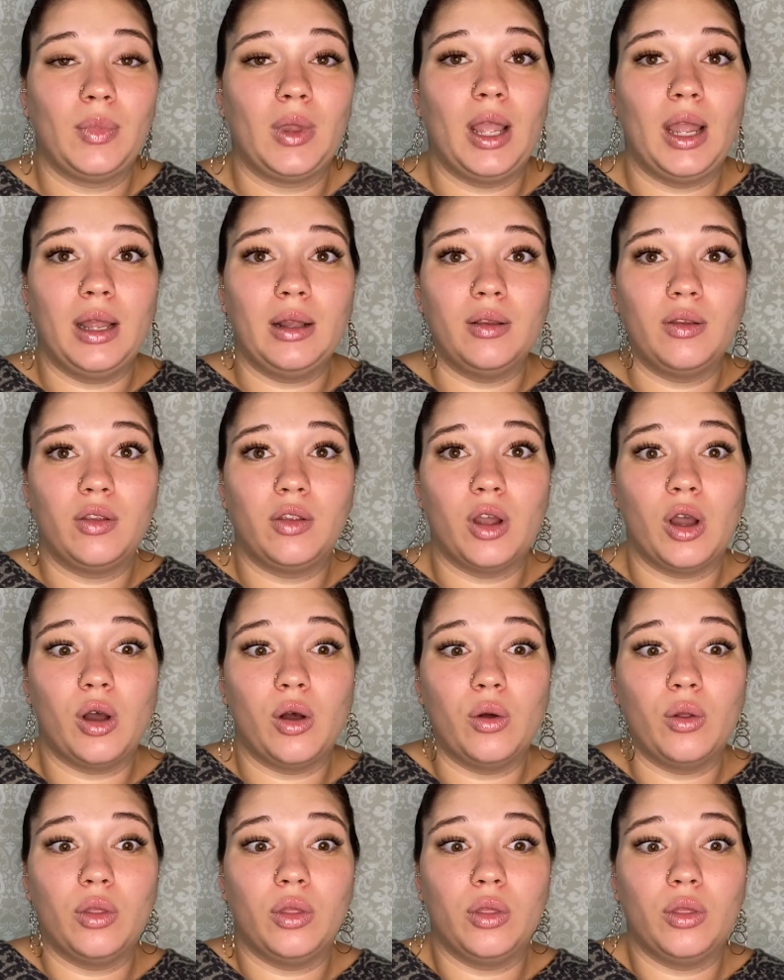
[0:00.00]
And
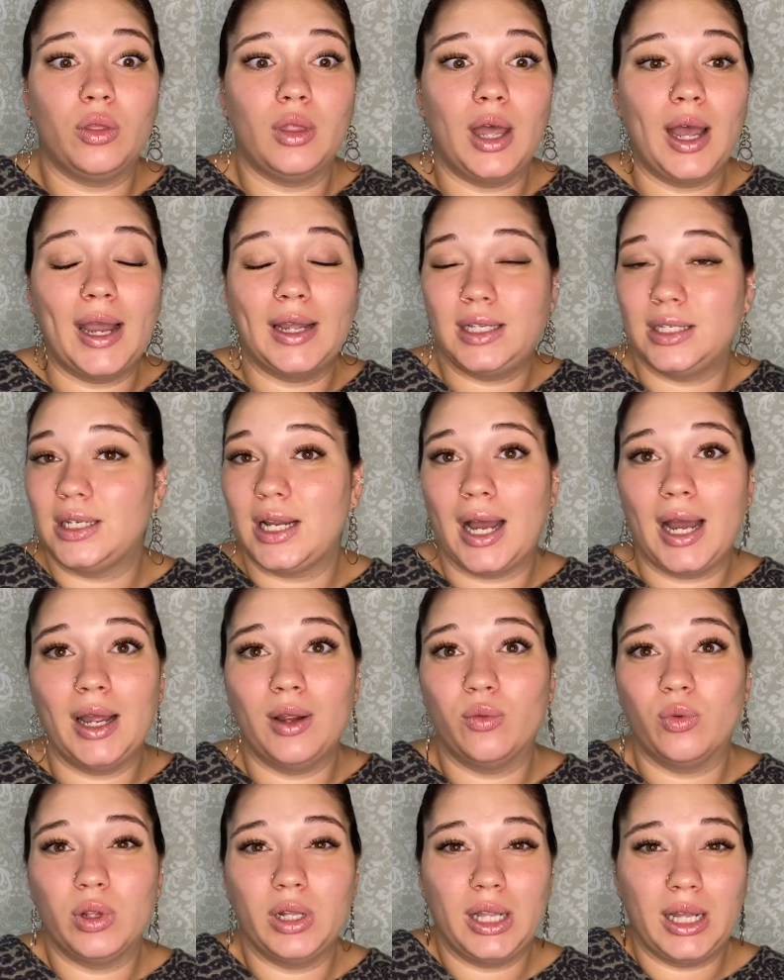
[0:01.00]
so I did
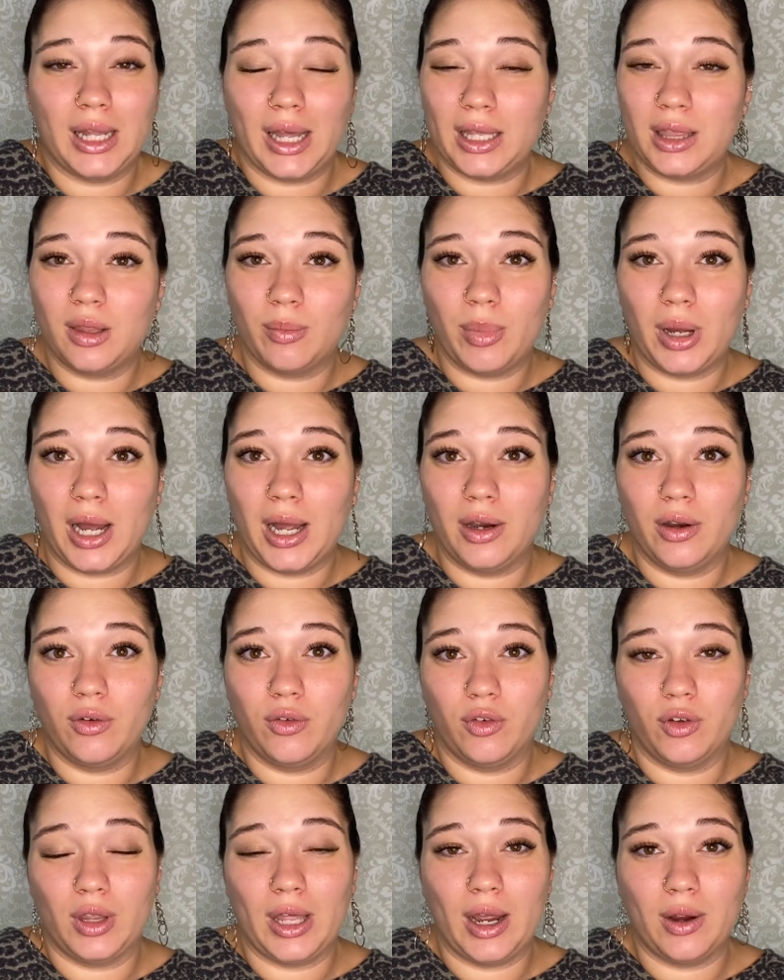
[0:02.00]
not really like the Bond
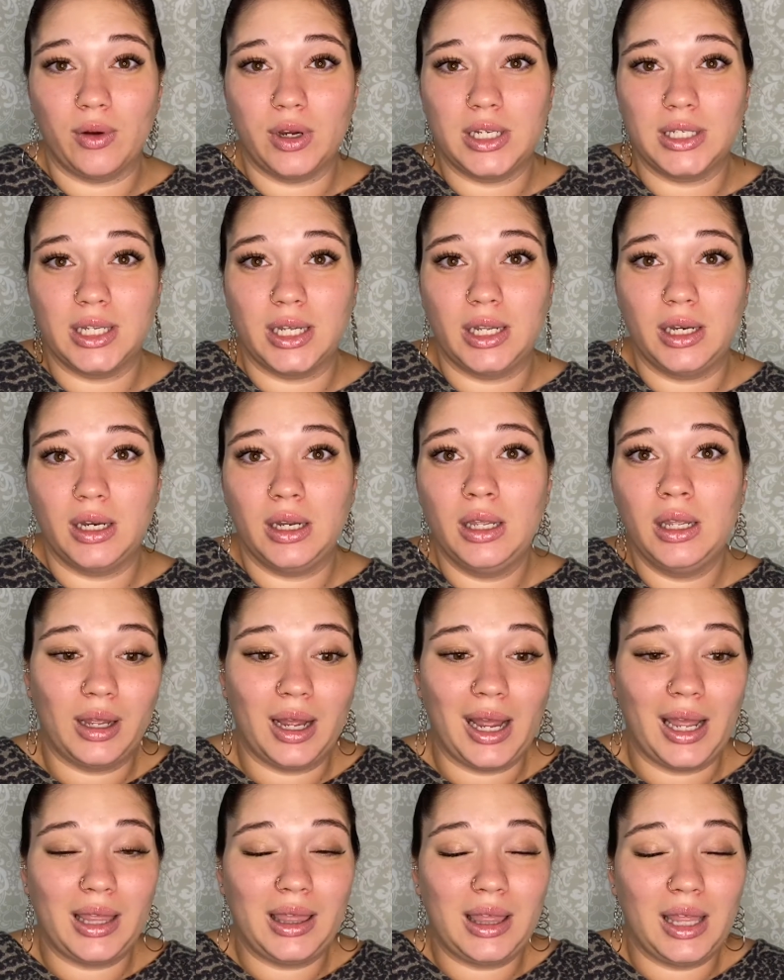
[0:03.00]
for that reason.
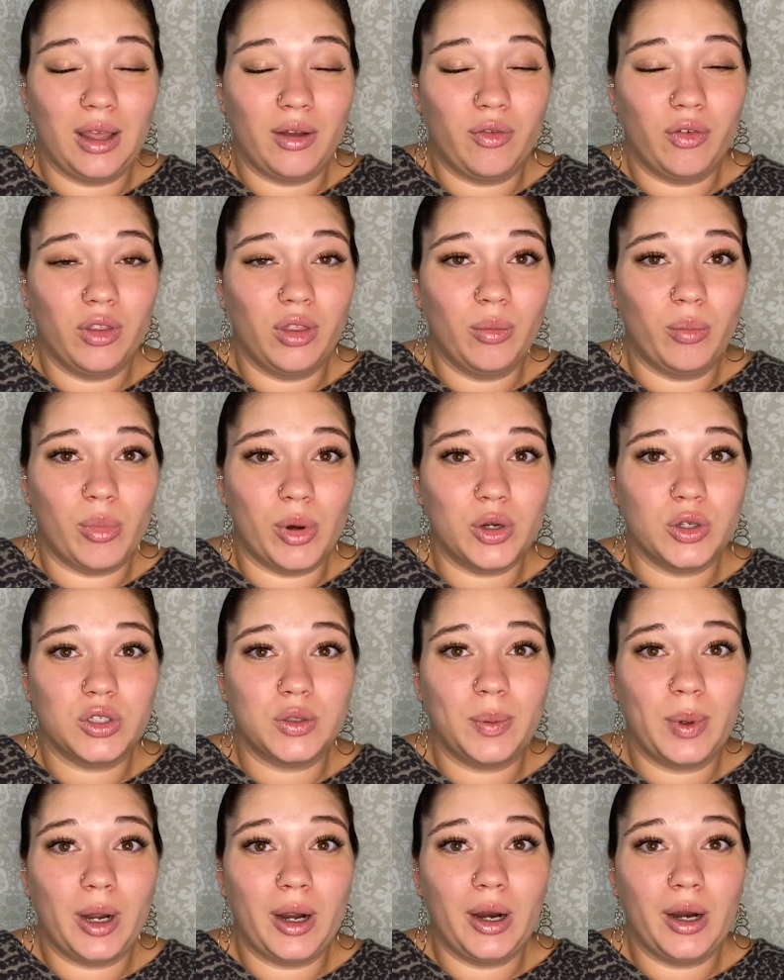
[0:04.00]
I think for the
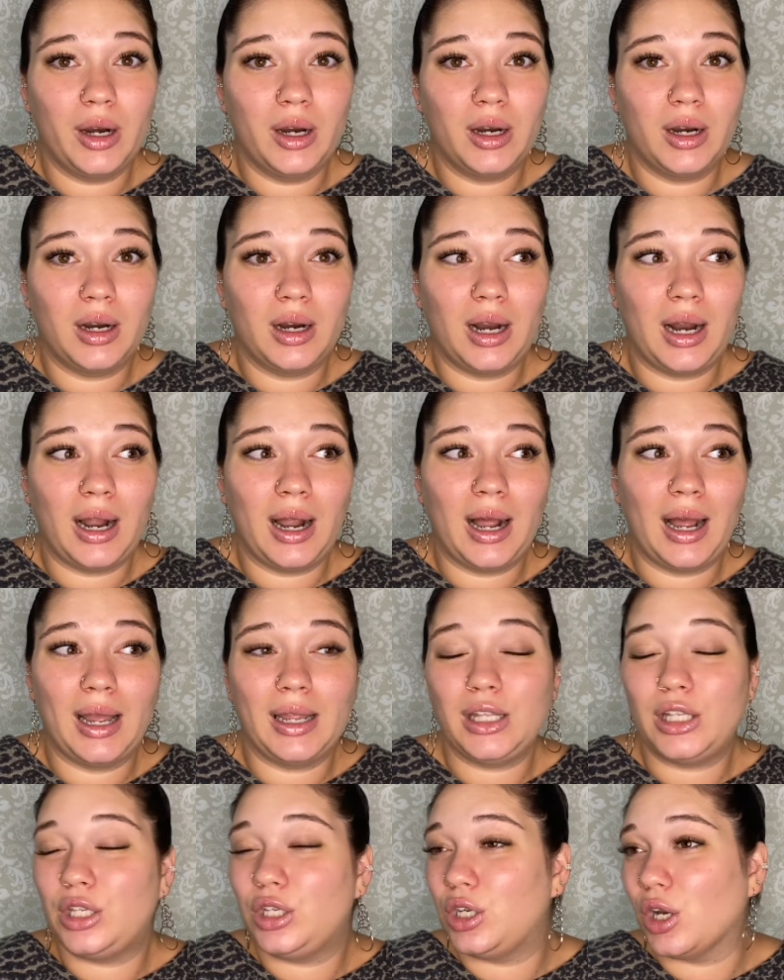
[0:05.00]
most part,
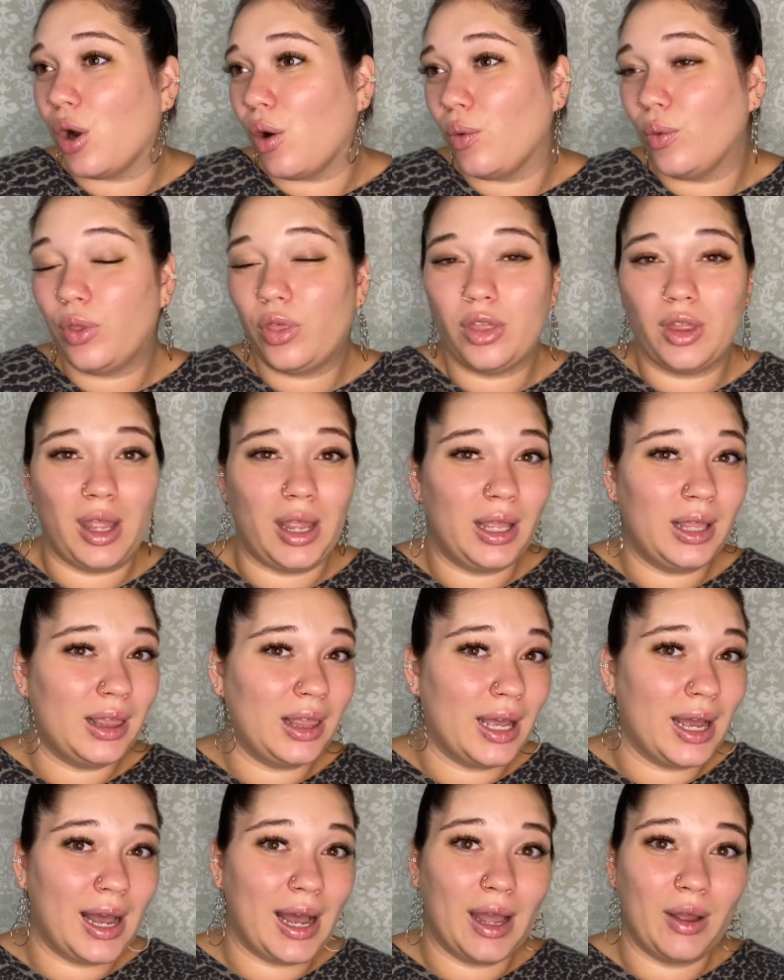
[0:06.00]
I don't think
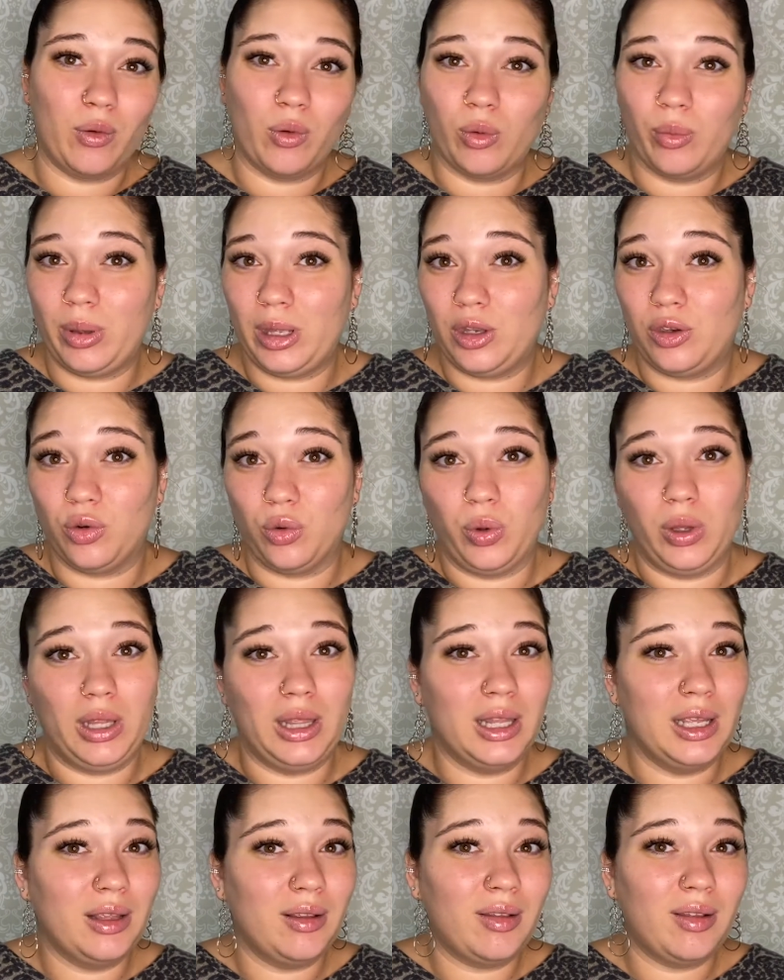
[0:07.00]
that I will be
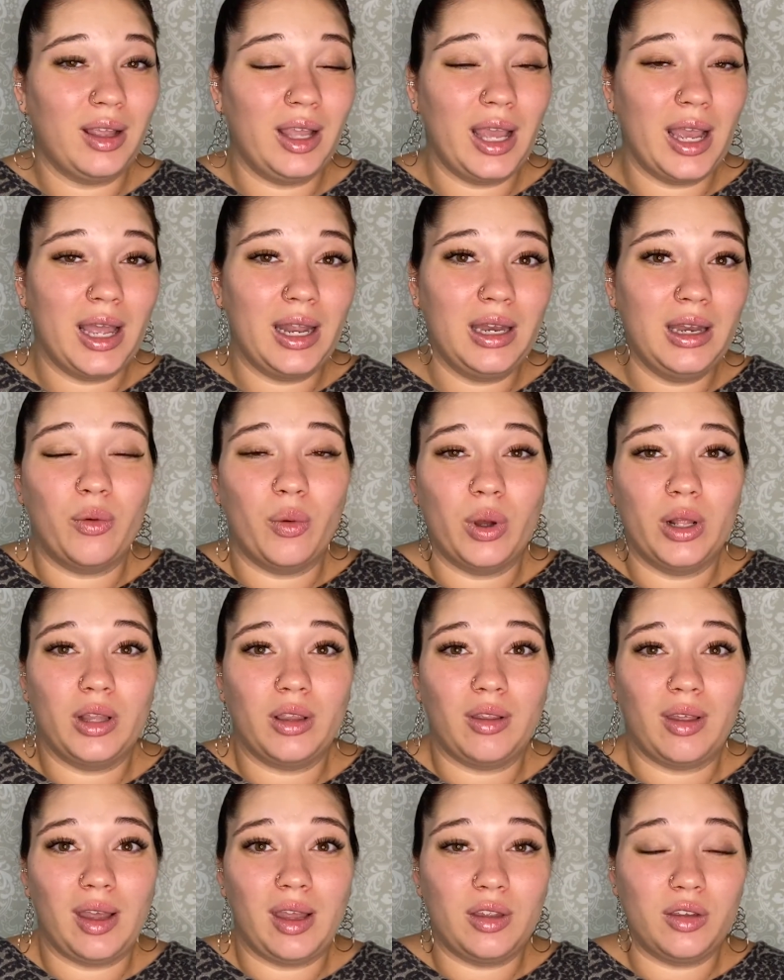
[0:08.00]
doing this again.
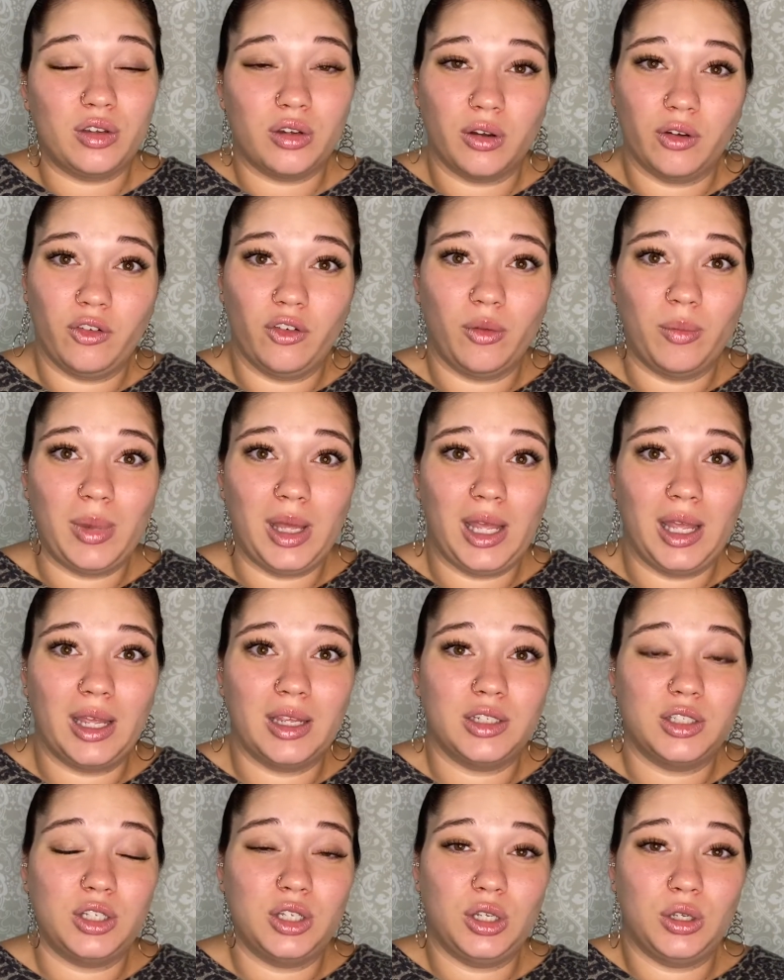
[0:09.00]
What's easier for me
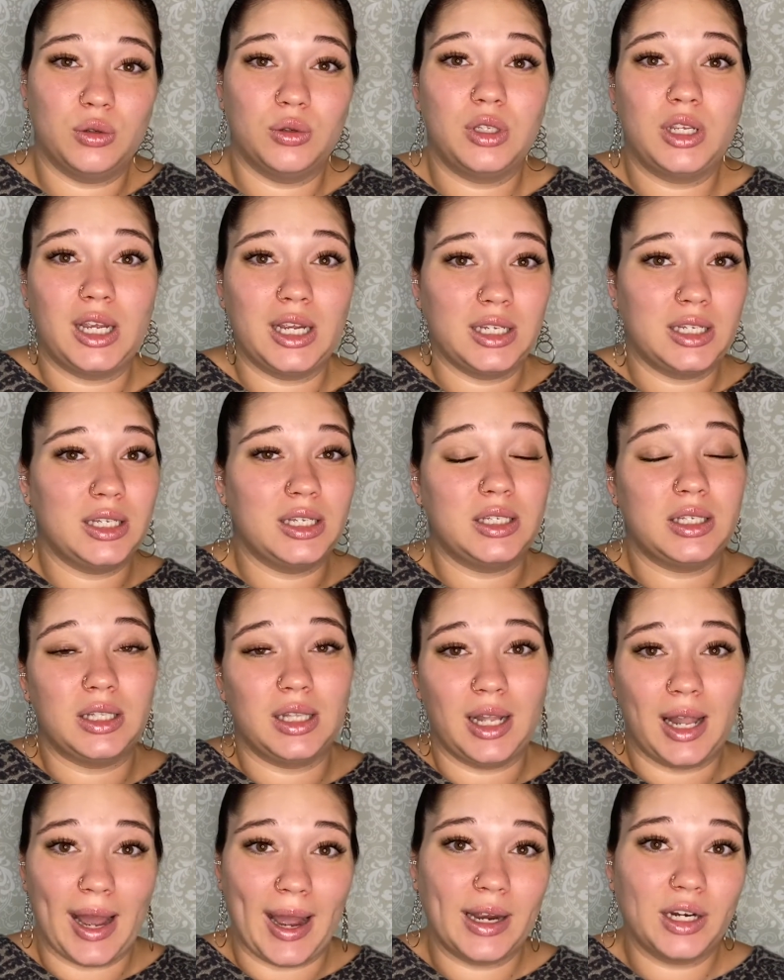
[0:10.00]
is to use Kiss's
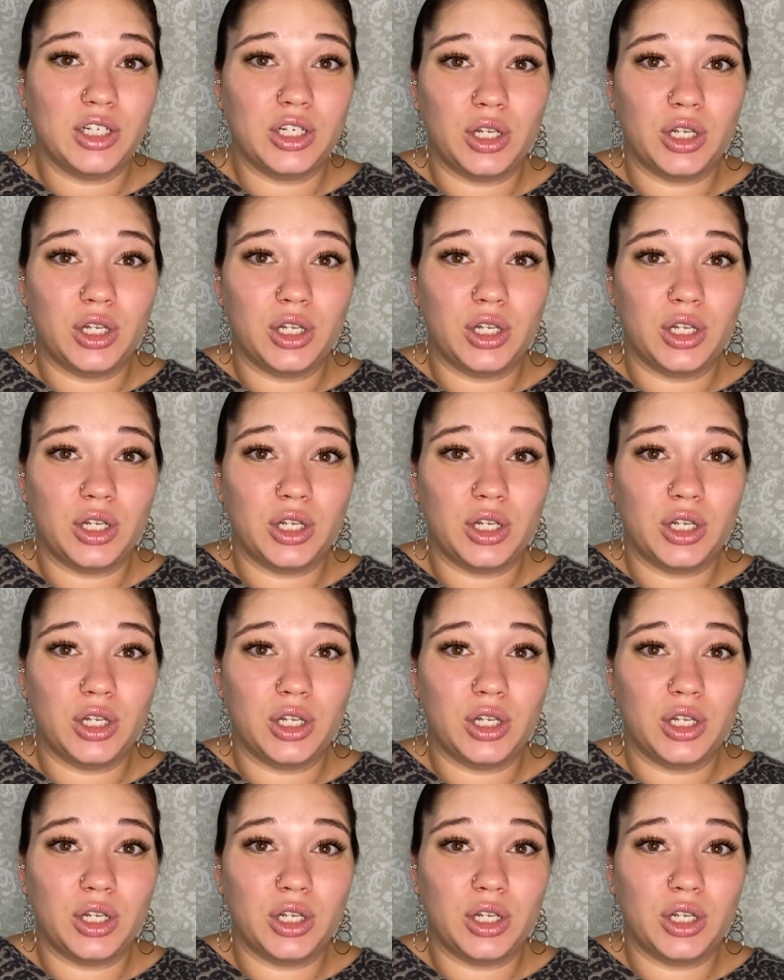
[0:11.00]
lash